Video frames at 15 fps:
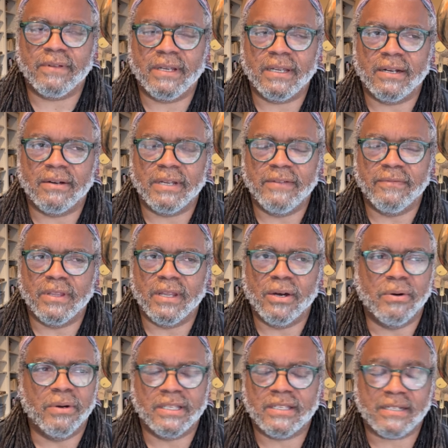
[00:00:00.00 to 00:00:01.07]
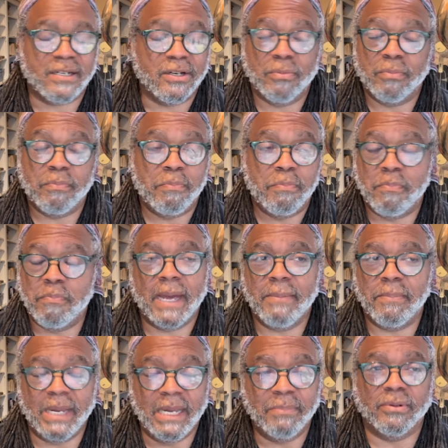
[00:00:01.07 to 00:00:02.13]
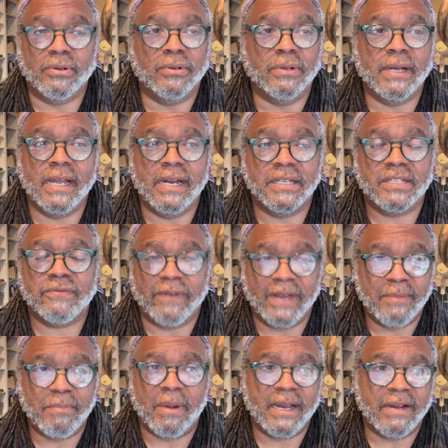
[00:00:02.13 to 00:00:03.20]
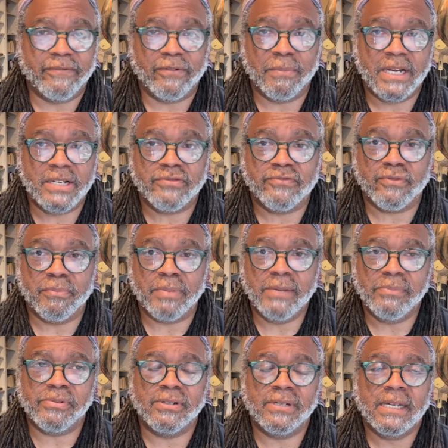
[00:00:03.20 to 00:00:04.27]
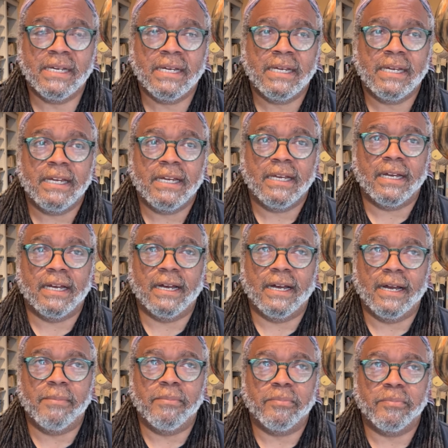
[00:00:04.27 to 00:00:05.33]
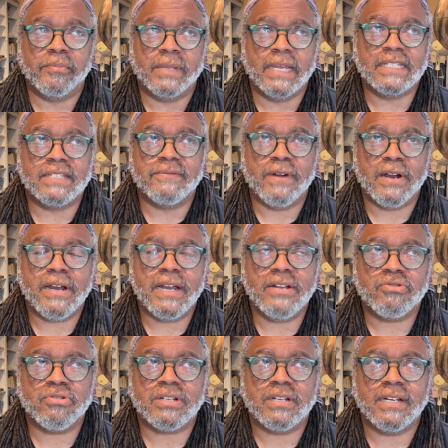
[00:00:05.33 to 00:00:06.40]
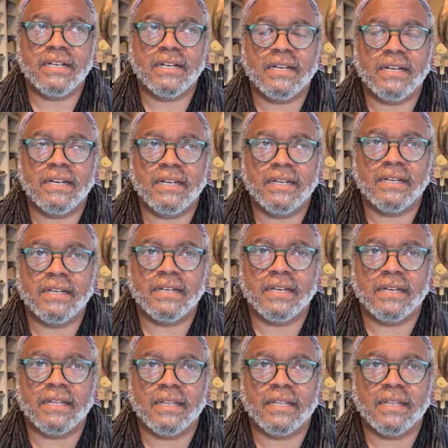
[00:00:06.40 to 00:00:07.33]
Even, you know, even though it's still built by people and is fed by information from people, um, that's a very interesting uh,